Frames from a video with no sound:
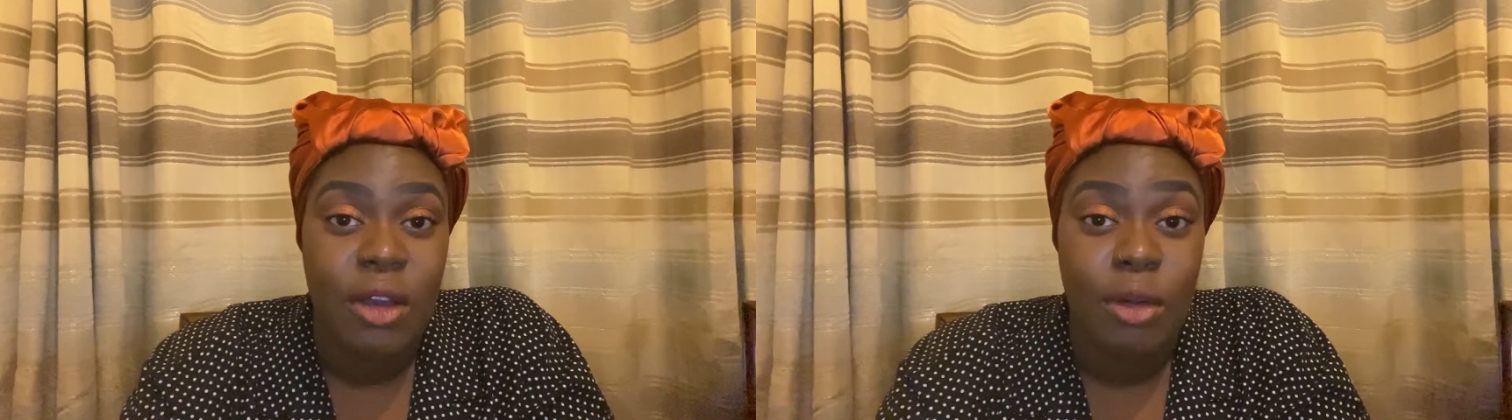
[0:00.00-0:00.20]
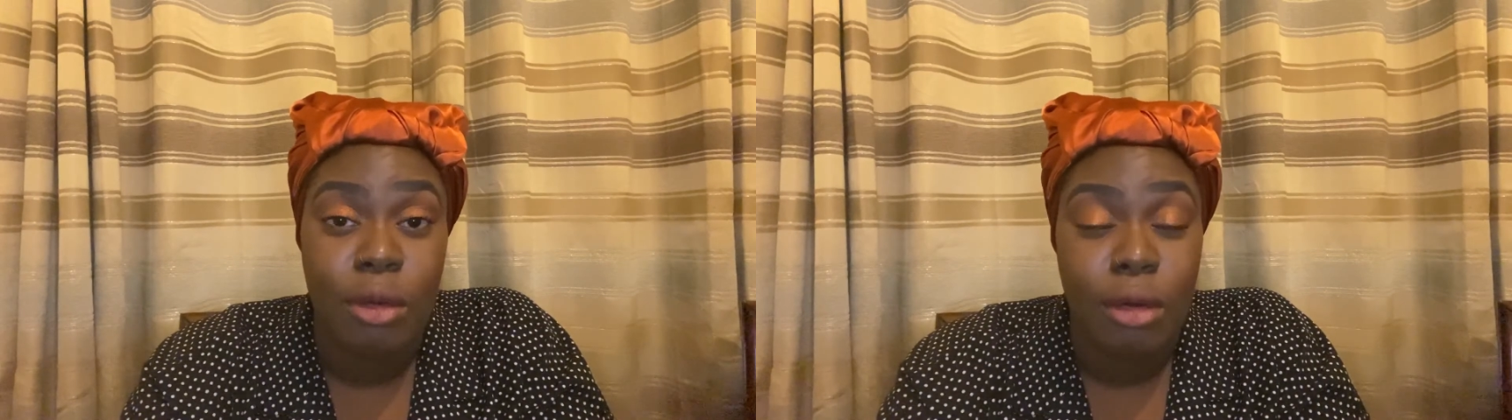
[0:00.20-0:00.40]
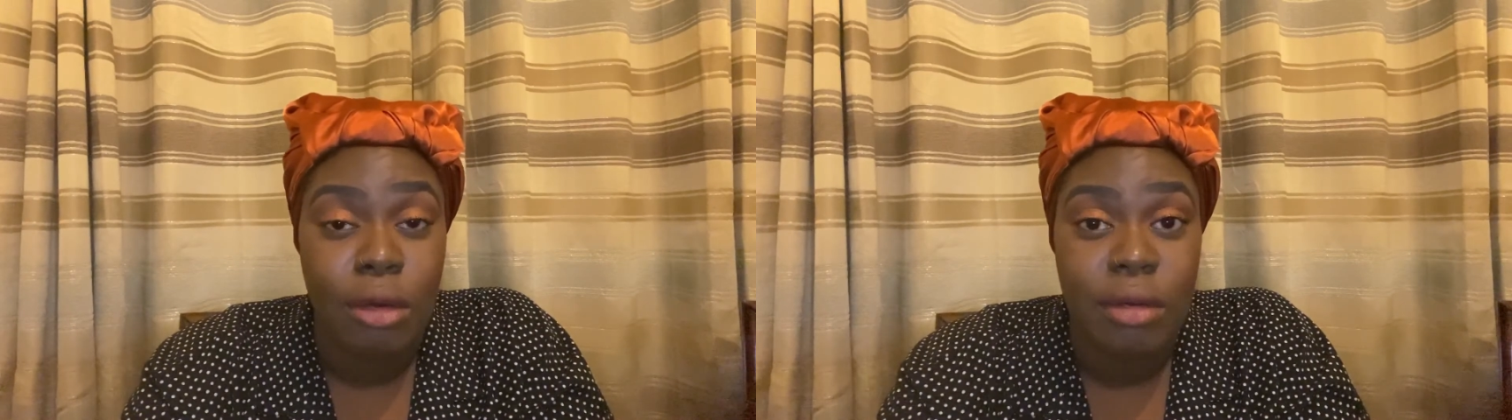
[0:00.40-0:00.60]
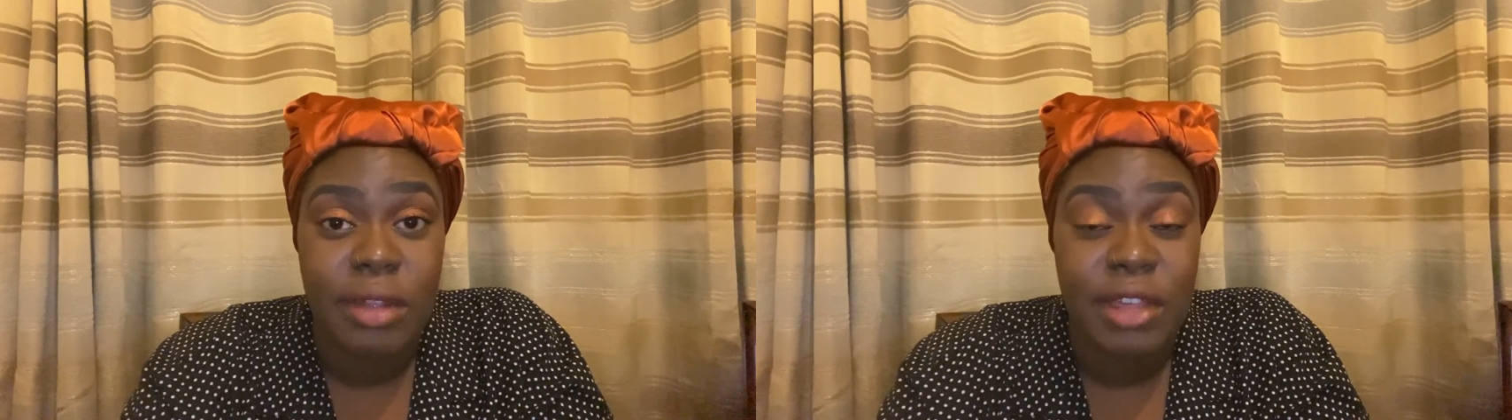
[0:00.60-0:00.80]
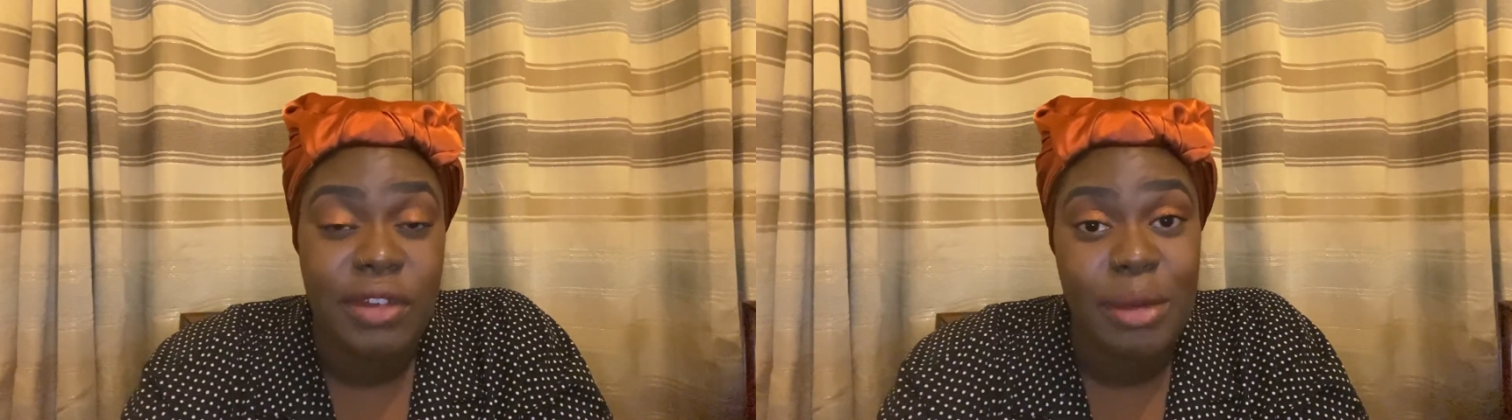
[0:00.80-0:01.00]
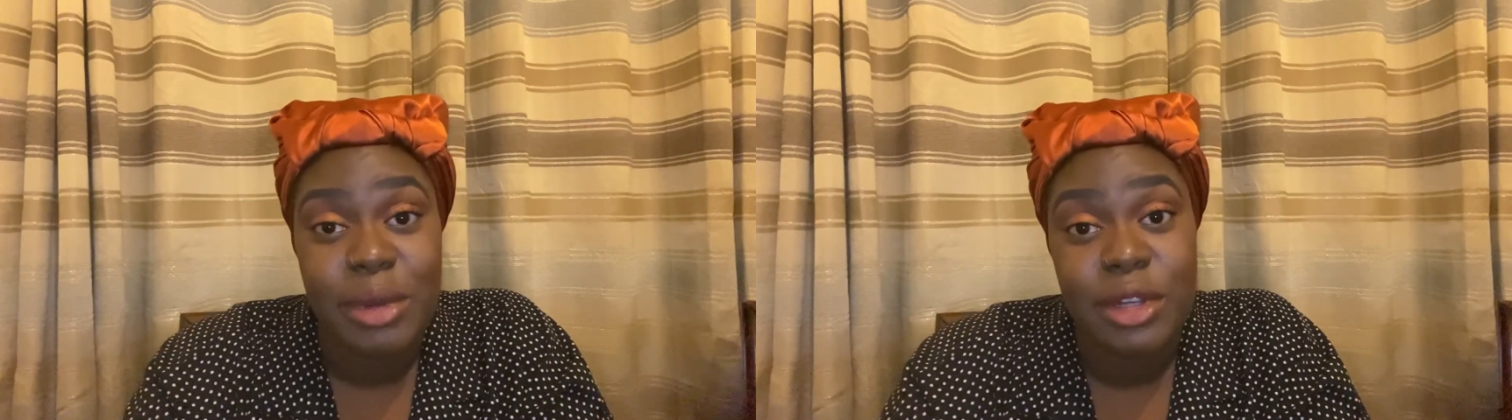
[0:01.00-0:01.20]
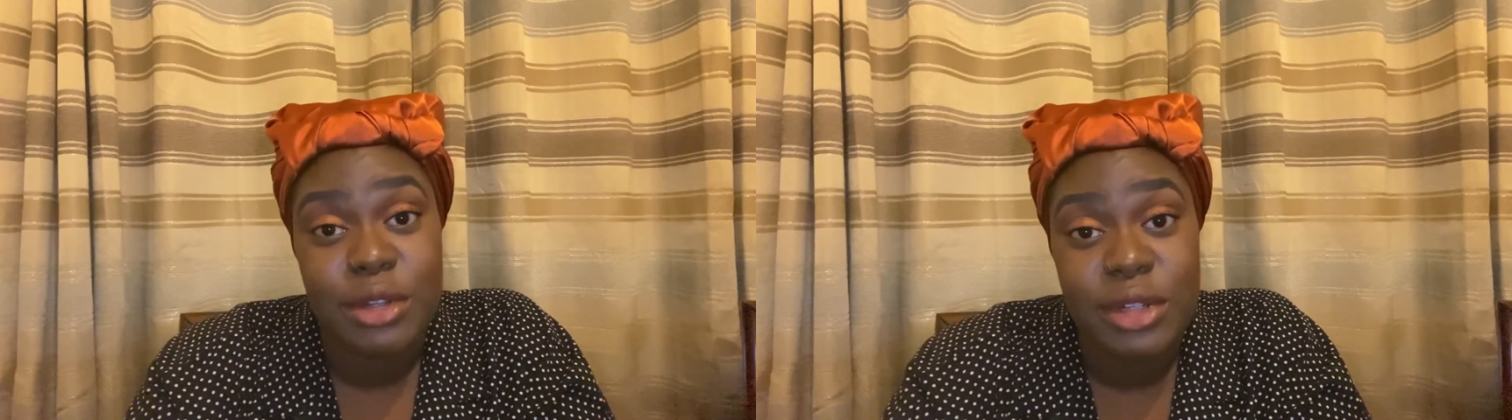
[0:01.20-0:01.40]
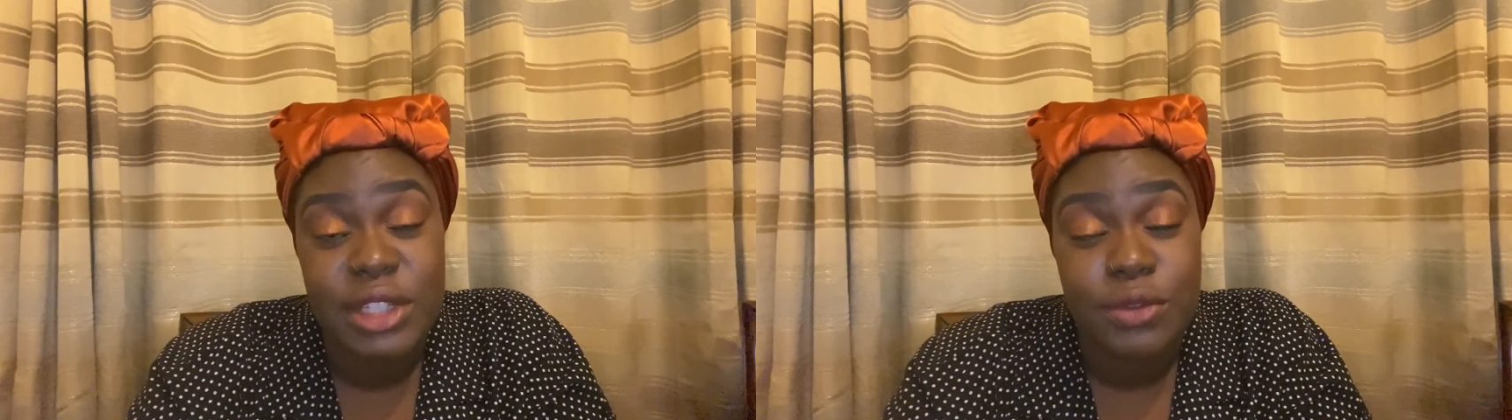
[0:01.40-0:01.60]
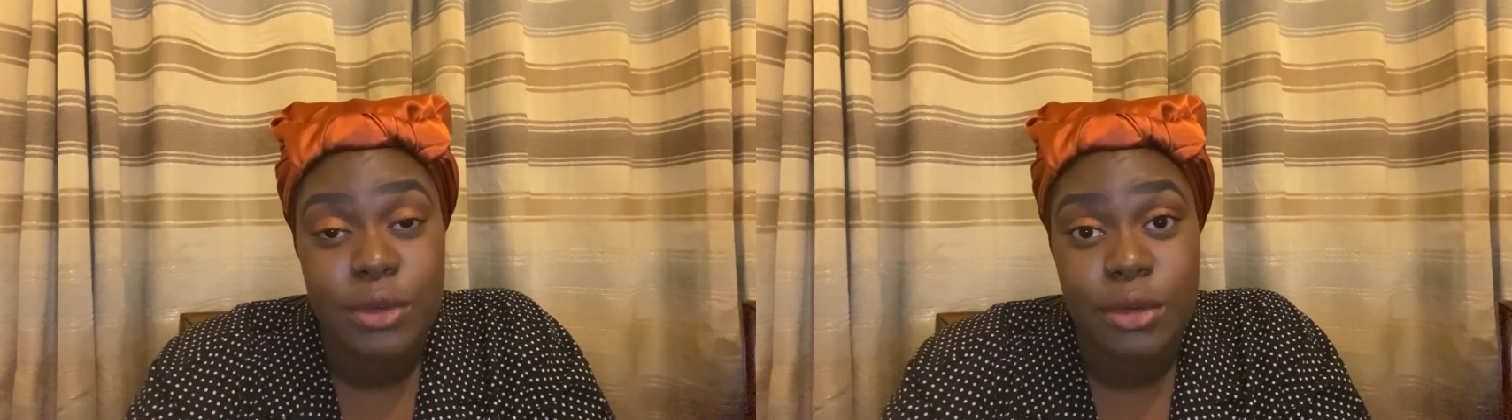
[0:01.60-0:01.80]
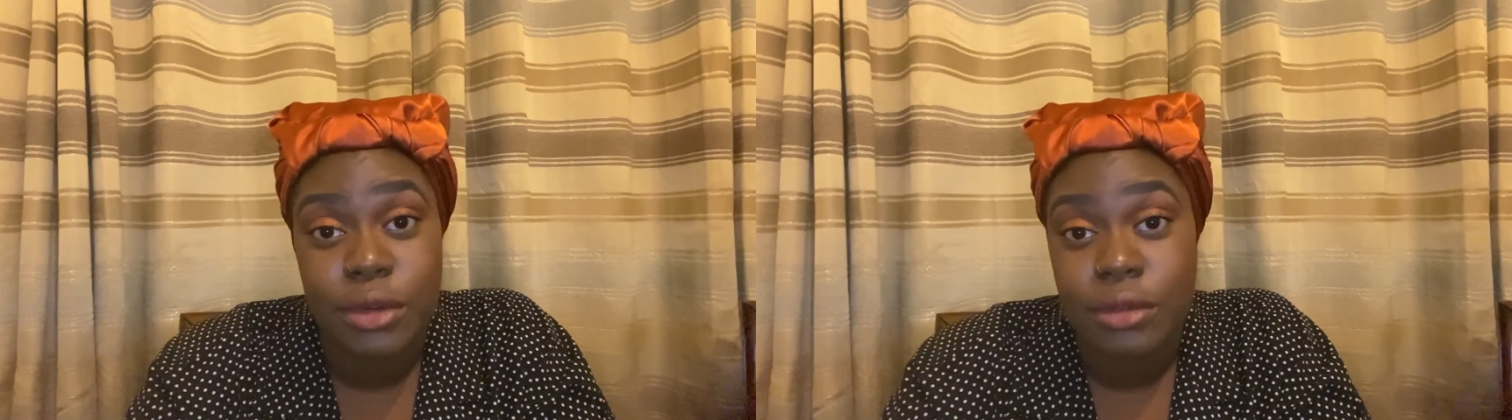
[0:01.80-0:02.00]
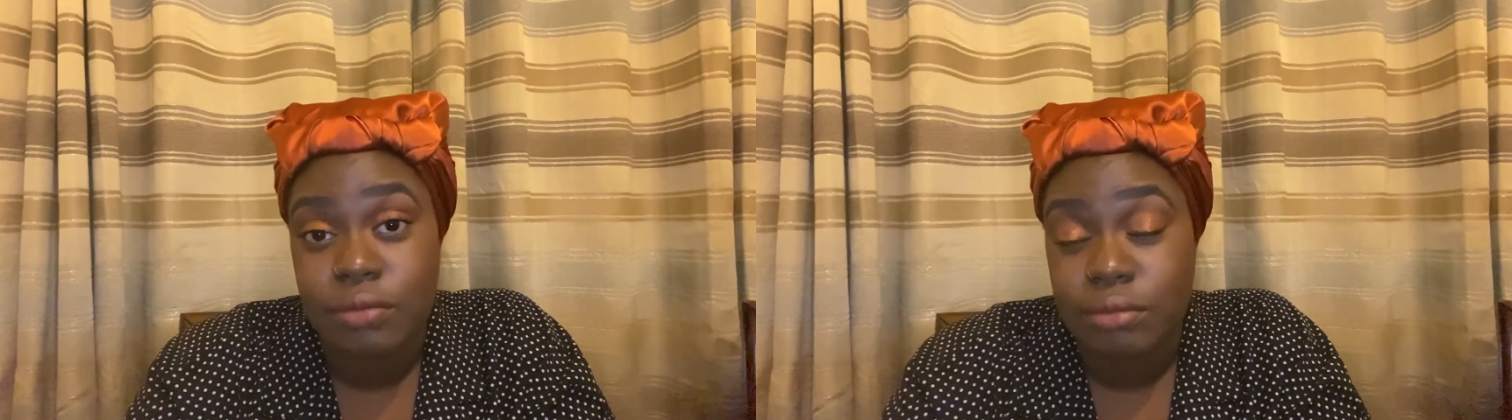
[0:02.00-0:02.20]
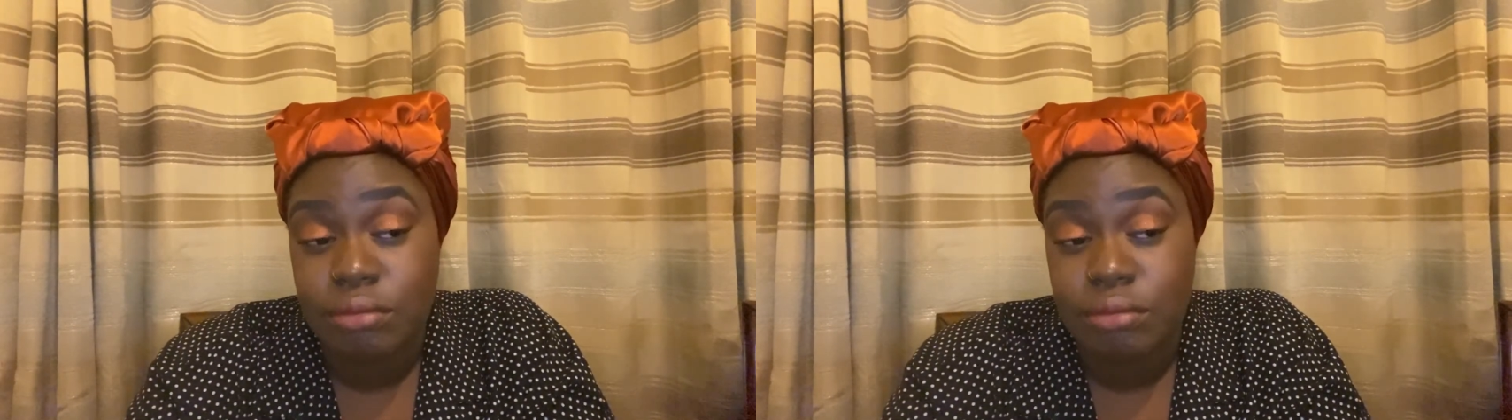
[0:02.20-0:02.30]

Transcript: Or if I want to do this for